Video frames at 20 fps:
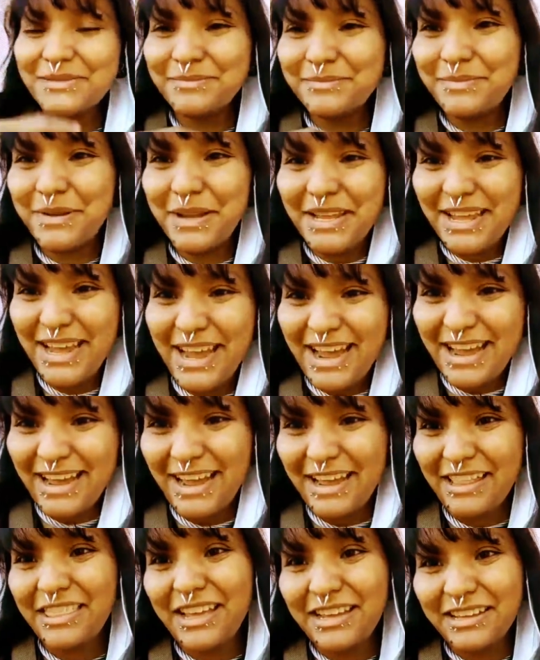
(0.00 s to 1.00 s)
but
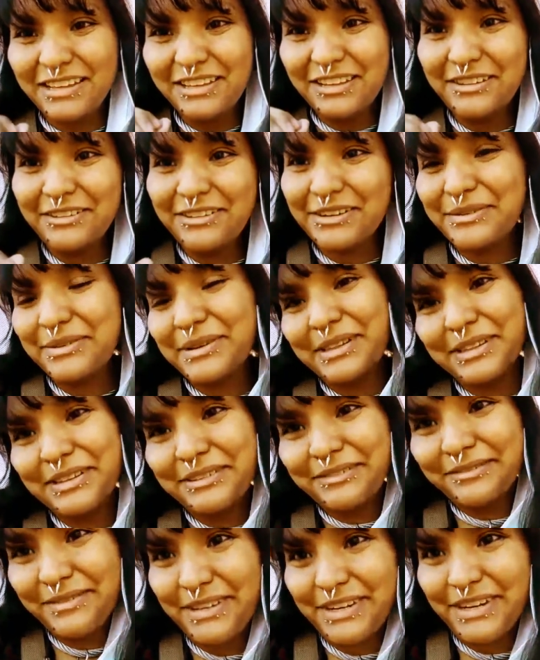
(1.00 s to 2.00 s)
yeah, I thought to do a quick
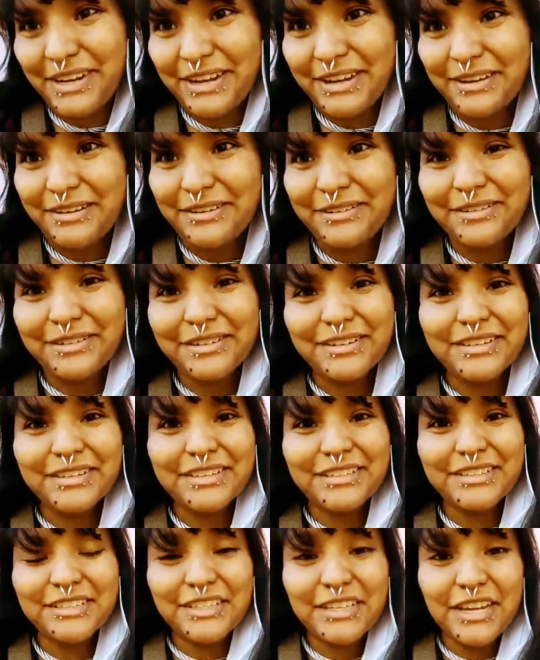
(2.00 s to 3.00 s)
little video
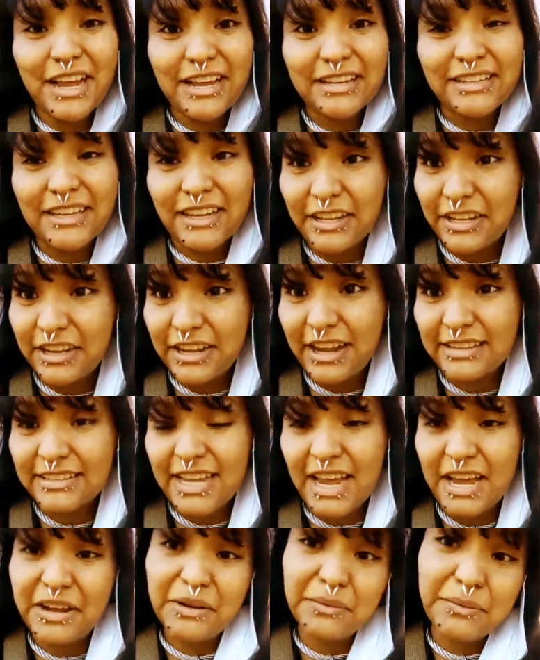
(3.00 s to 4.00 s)
uh, tell you guys
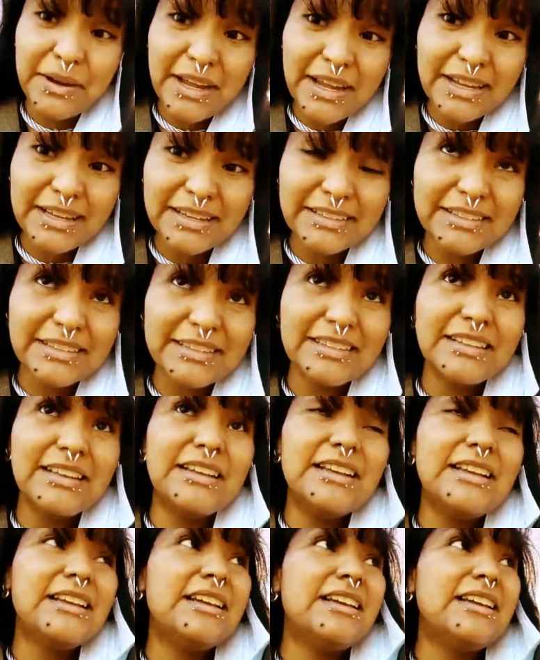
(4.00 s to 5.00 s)
how it
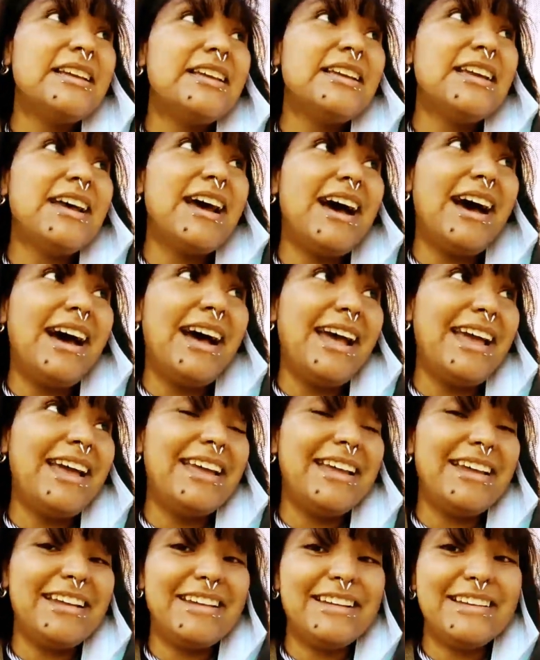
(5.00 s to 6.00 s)
was.
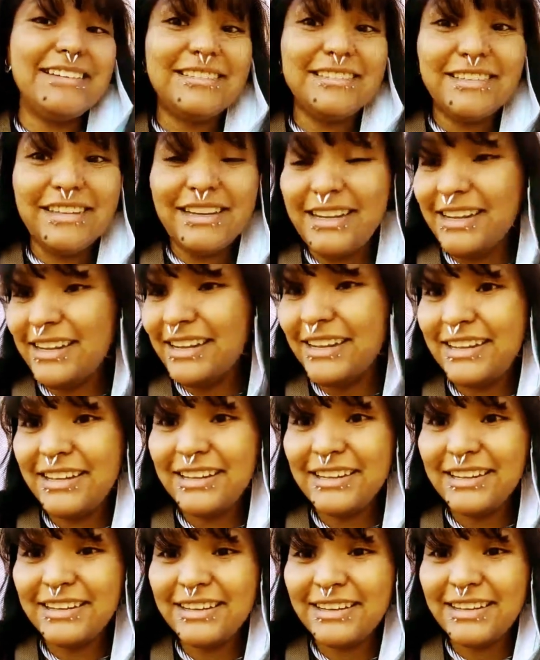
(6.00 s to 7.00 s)
And
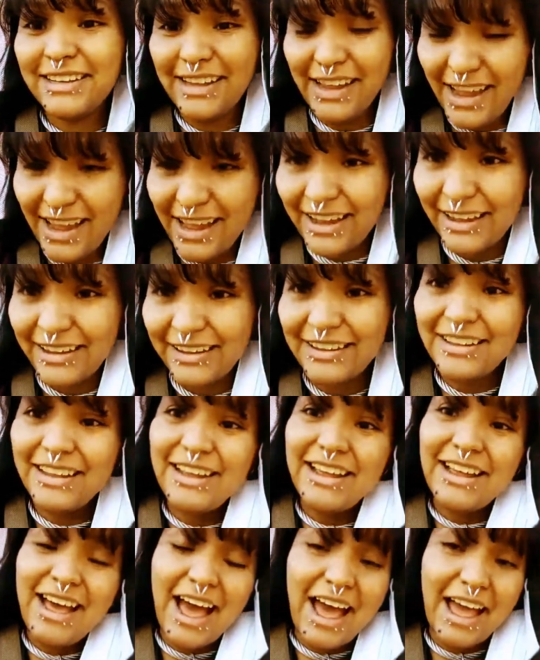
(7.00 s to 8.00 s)
yeah,
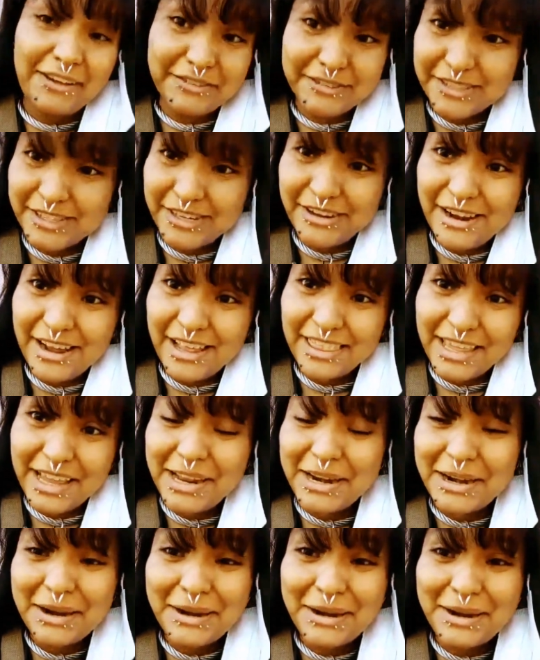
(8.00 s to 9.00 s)
I will see y'all
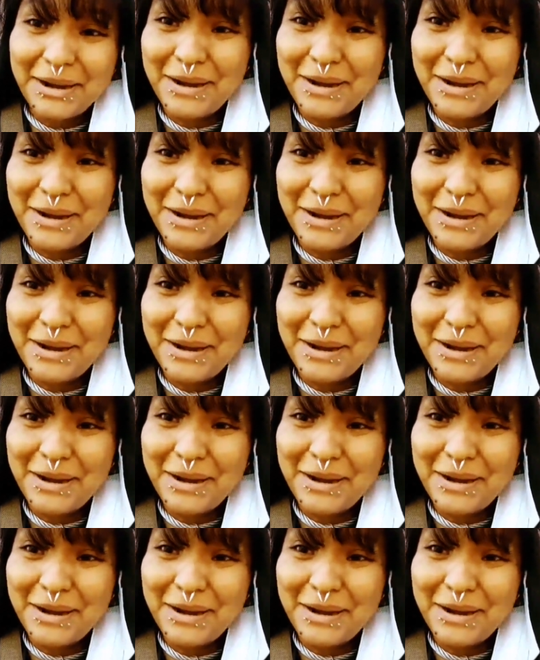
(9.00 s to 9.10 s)
later.